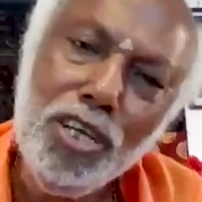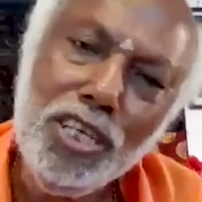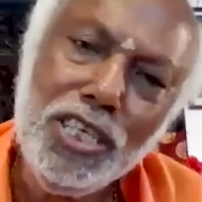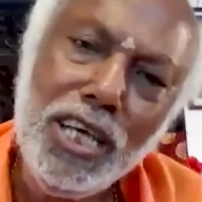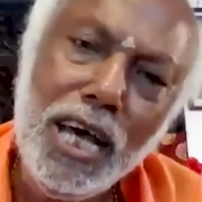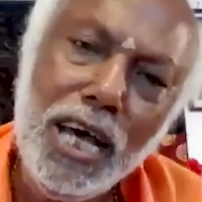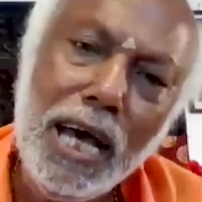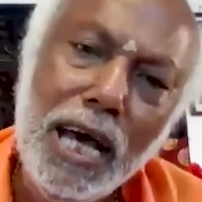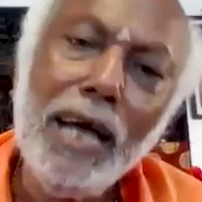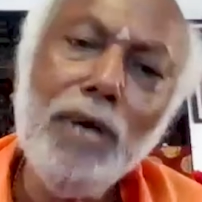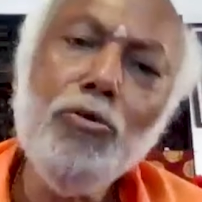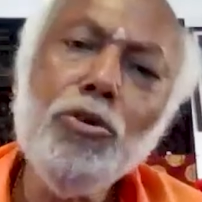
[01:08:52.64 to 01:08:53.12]
you
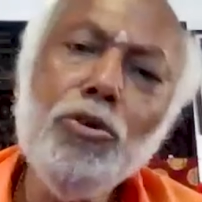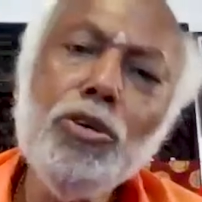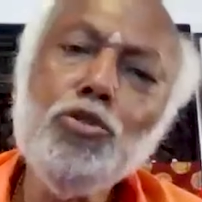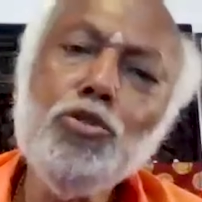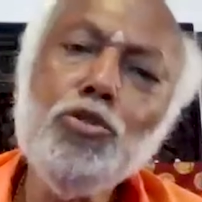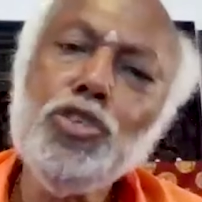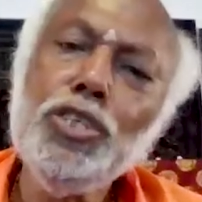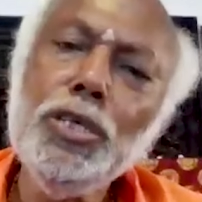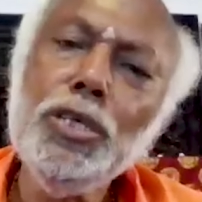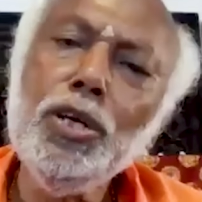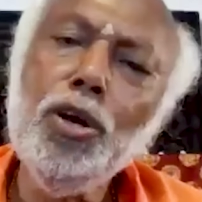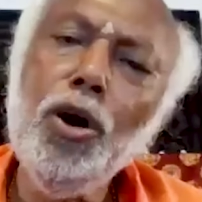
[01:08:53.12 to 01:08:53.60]
desire, I want
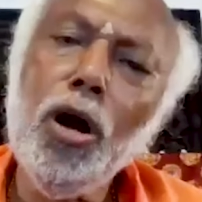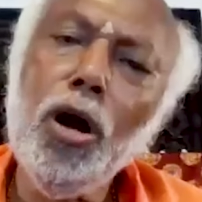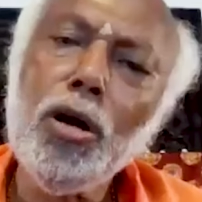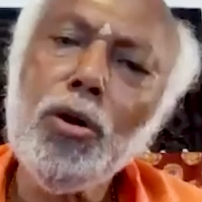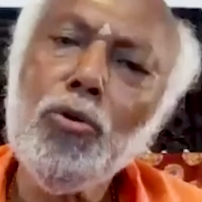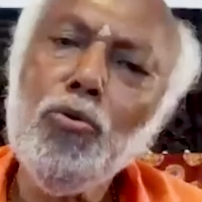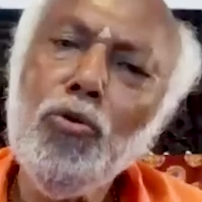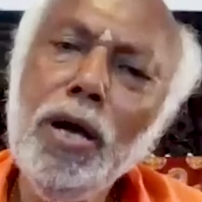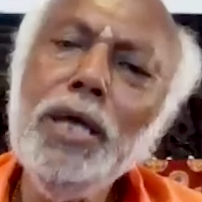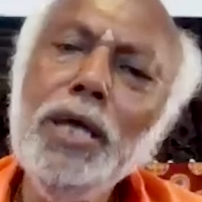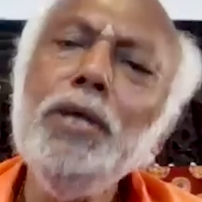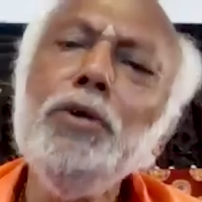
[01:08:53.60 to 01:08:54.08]
to see
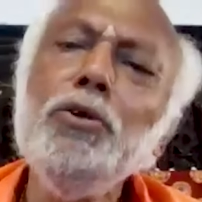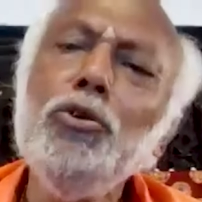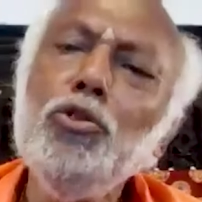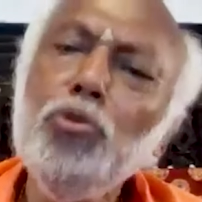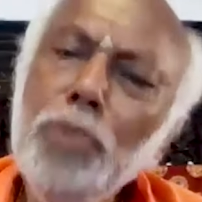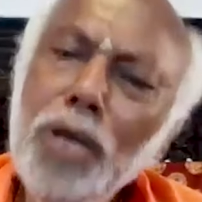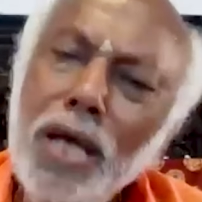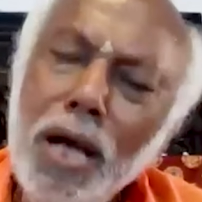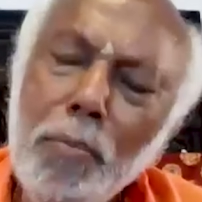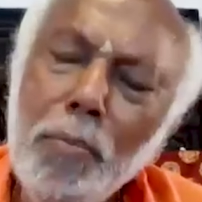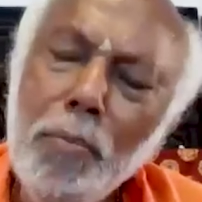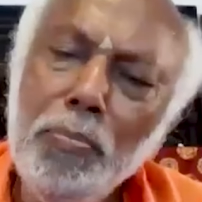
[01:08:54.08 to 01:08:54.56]
God, why?
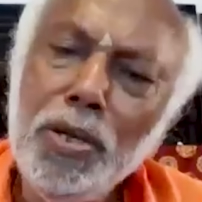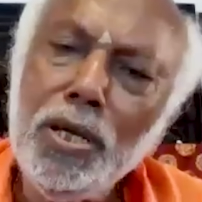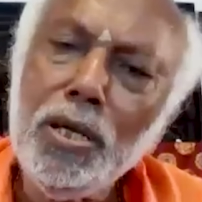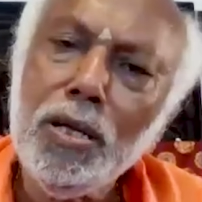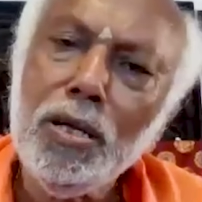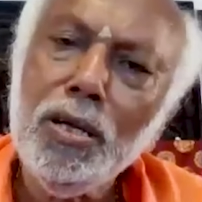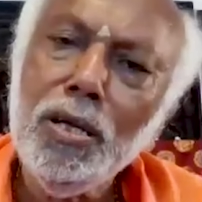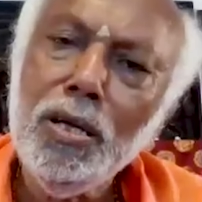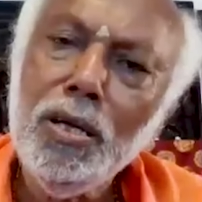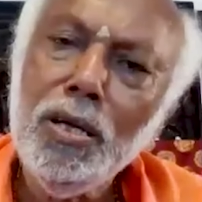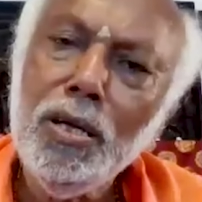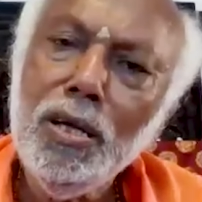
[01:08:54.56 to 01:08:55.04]
To be
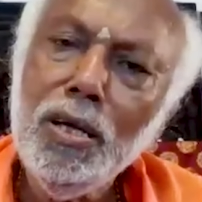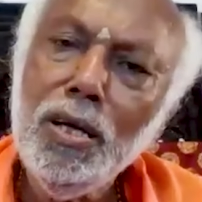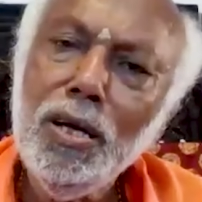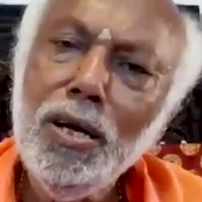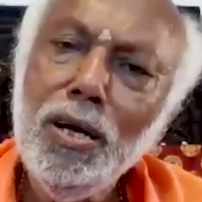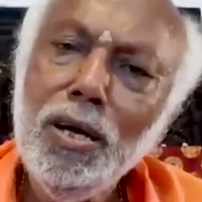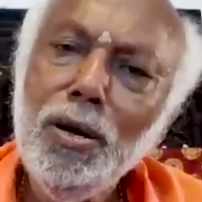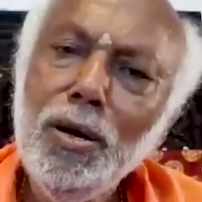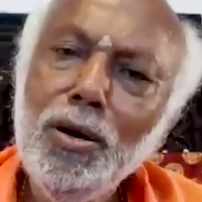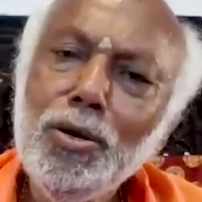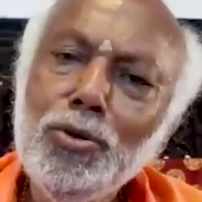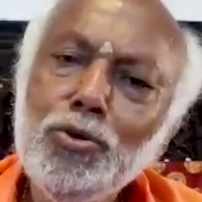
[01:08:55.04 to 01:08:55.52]
happy.
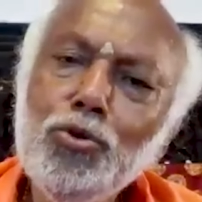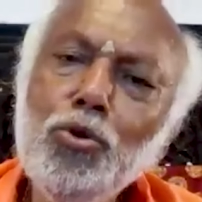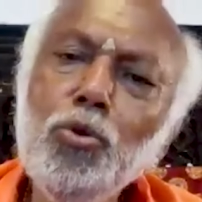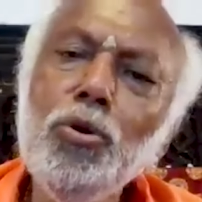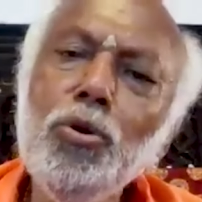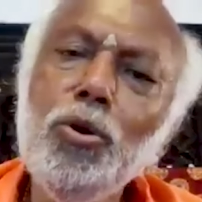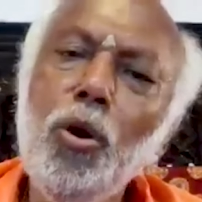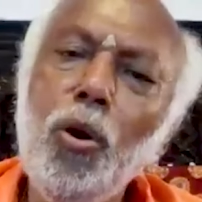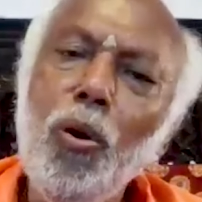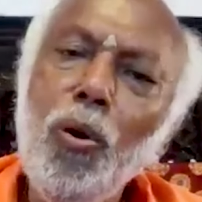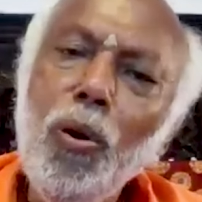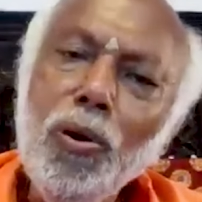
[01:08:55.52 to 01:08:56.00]

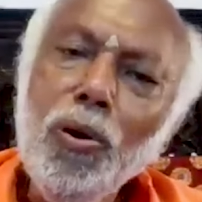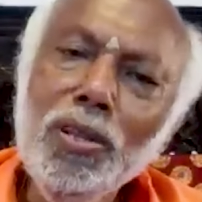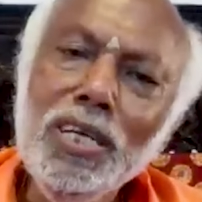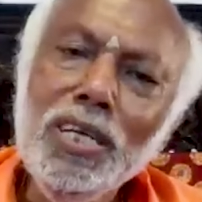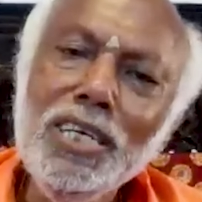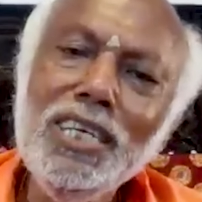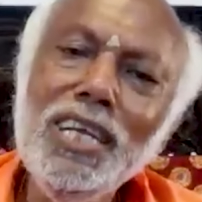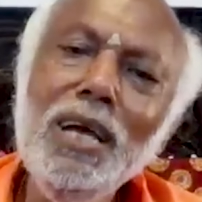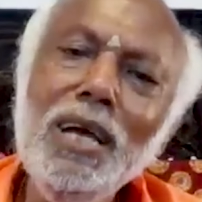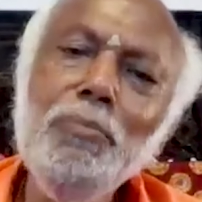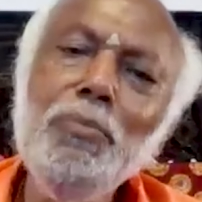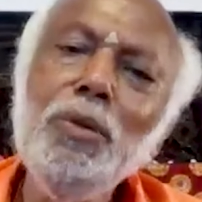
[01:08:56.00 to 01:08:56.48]
So all
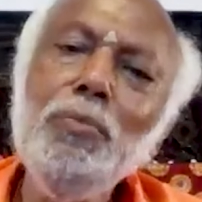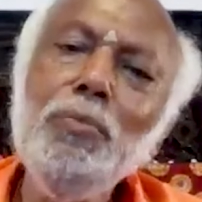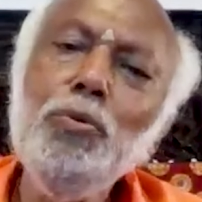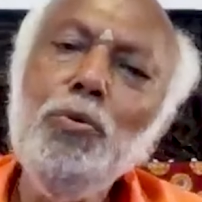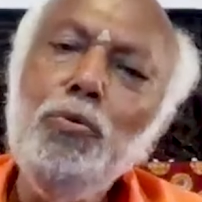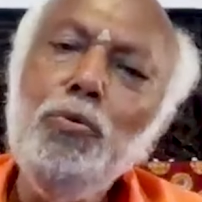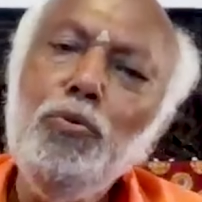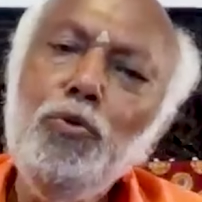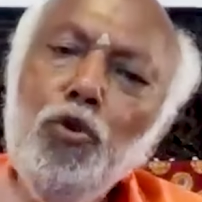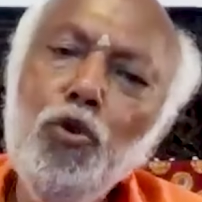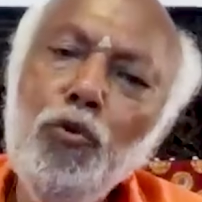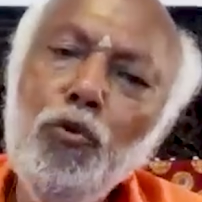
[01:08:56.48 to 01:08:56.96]
the time, if
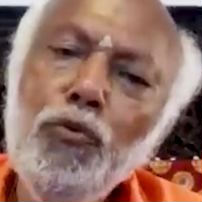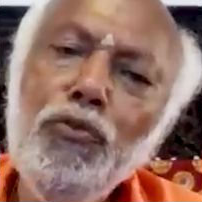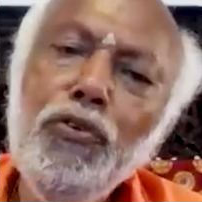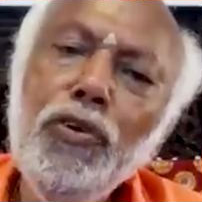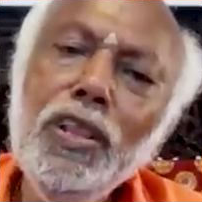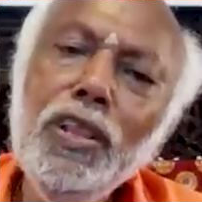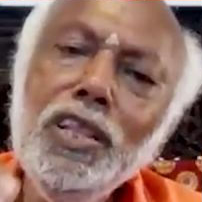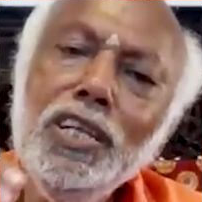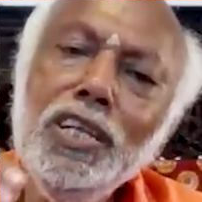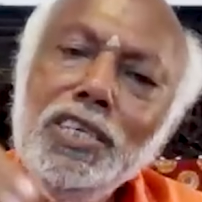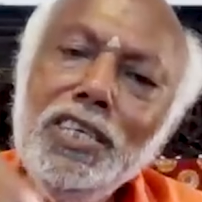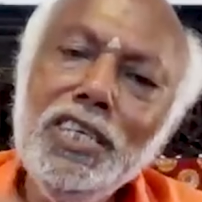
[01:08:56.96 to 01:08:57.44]
you
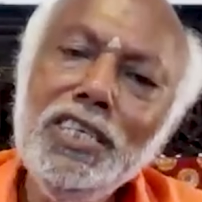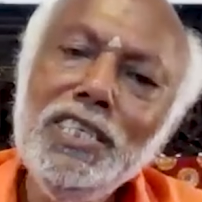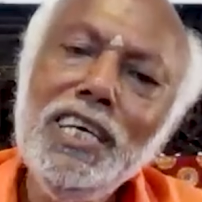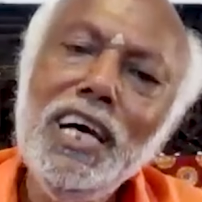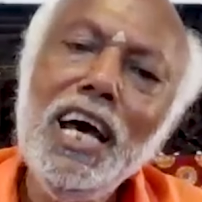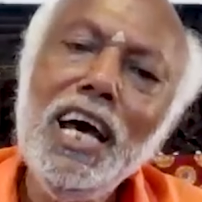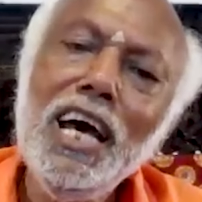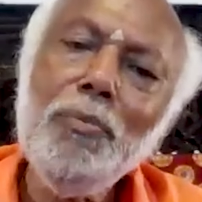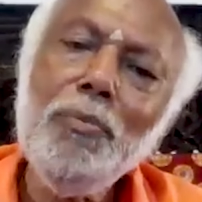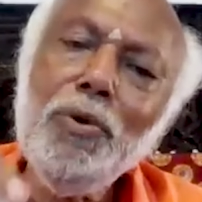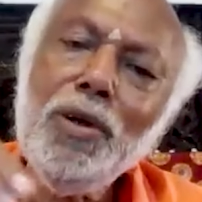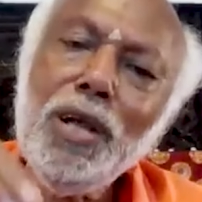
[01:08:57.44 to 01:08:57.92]
fulfill the
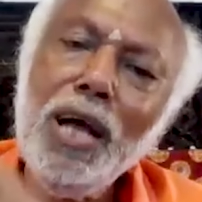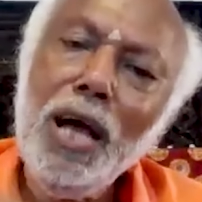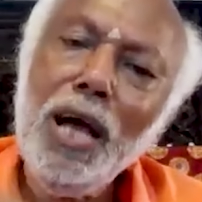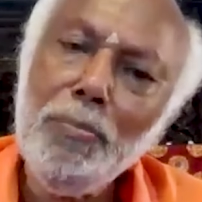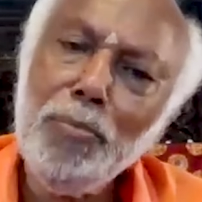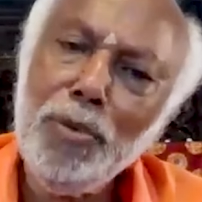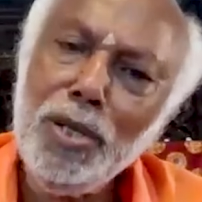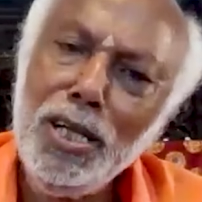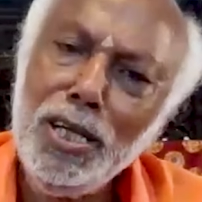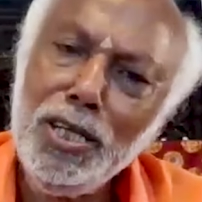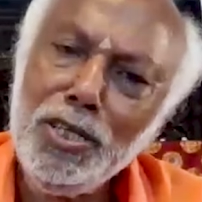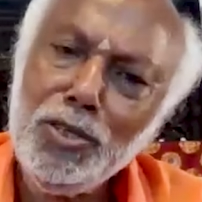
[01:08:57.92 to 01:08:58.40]
desire for
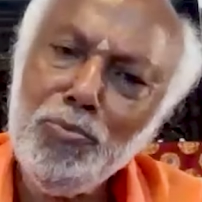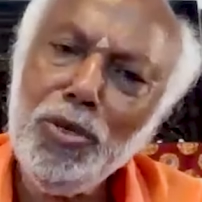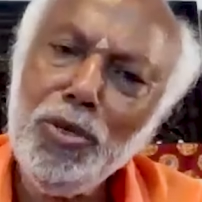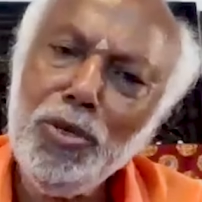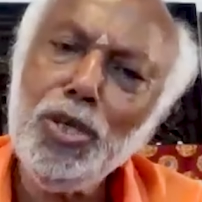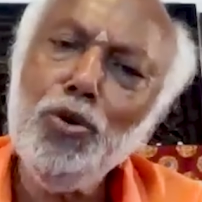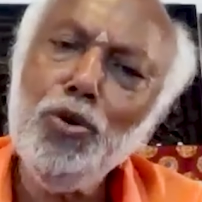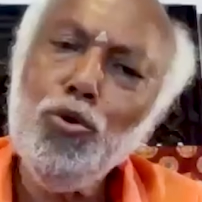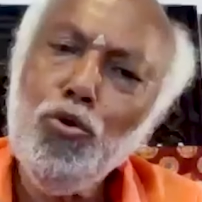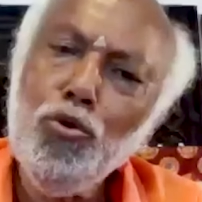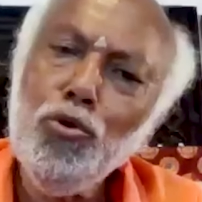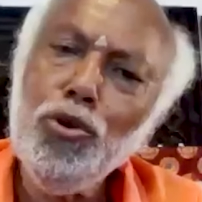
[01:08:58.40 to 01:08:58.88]
happiness,
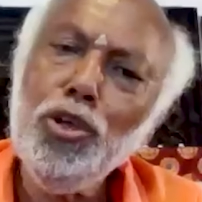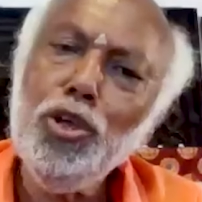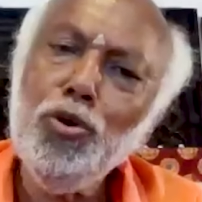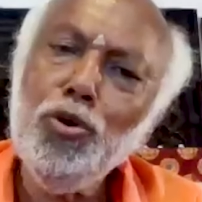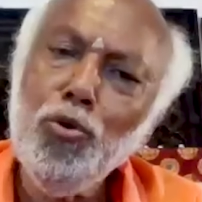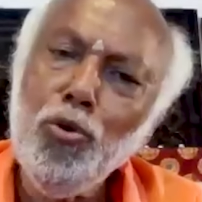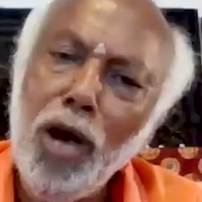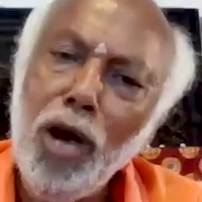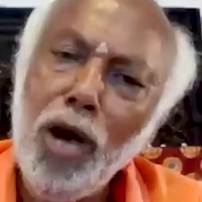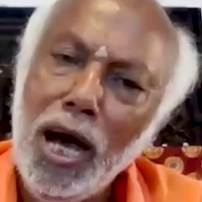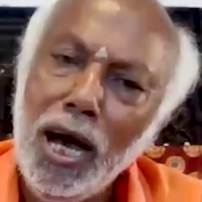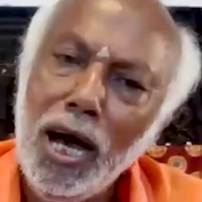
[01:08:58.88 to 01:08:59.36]
being who
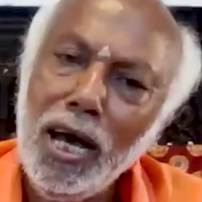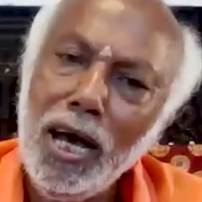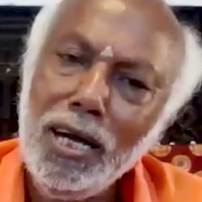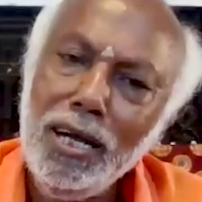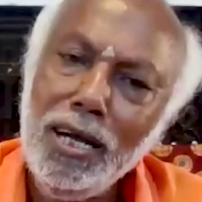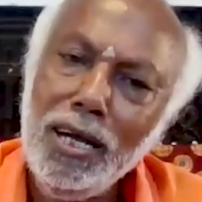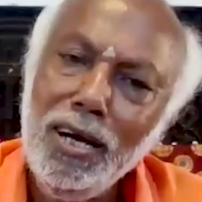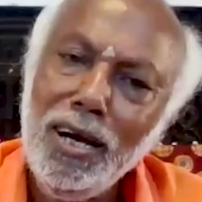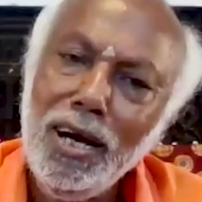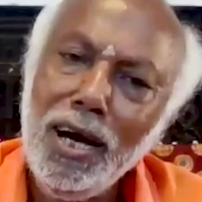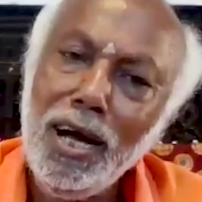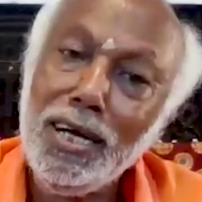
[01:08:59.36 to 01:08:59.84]
you
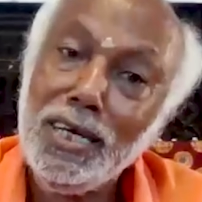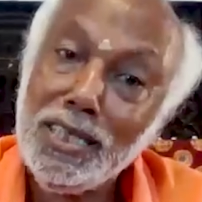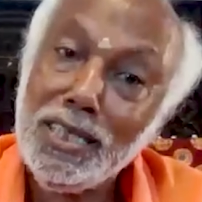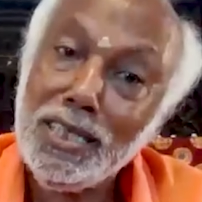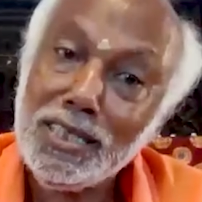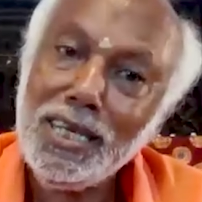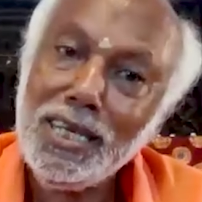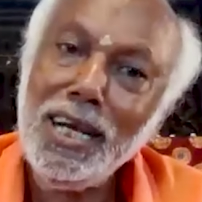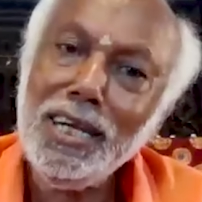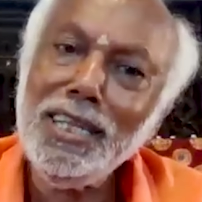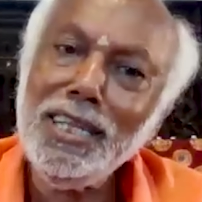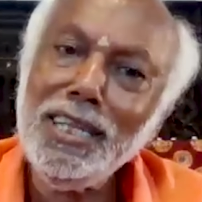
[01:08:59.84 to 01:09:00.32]
are,
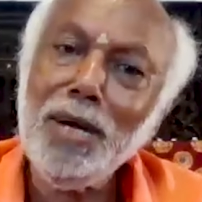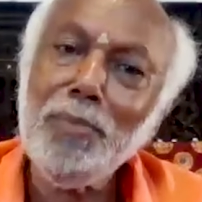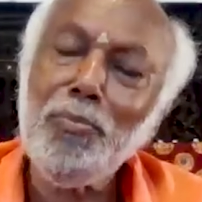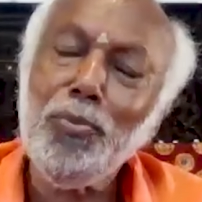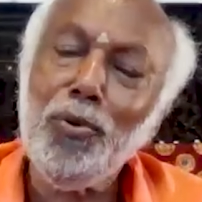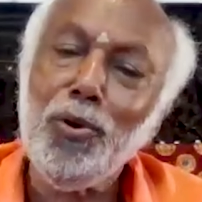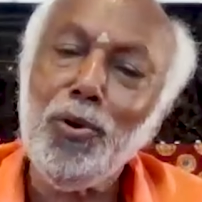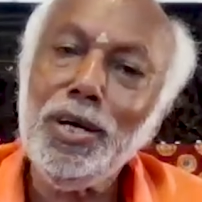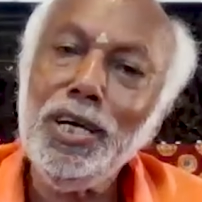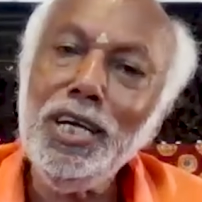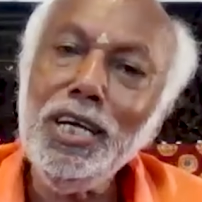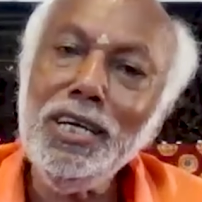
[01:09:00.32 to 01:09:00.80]
understand
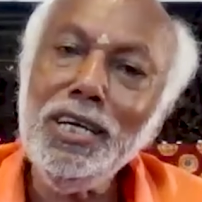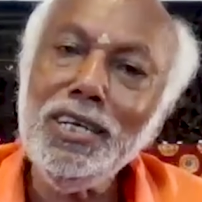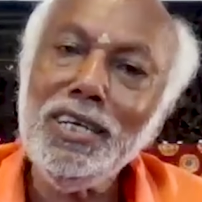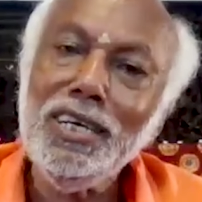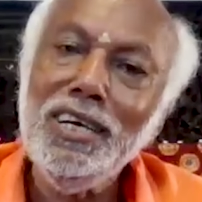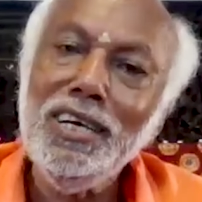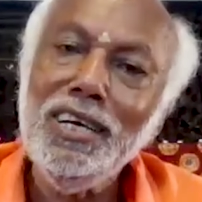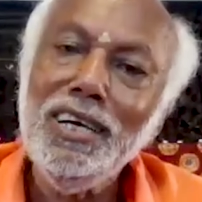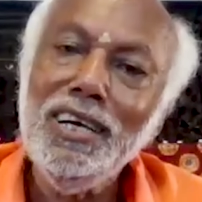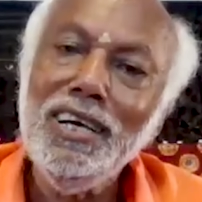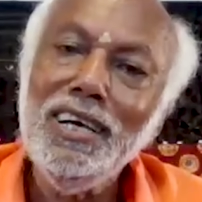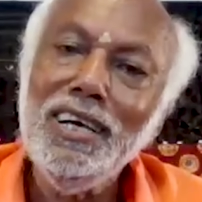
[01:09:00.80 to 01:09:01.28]
that point,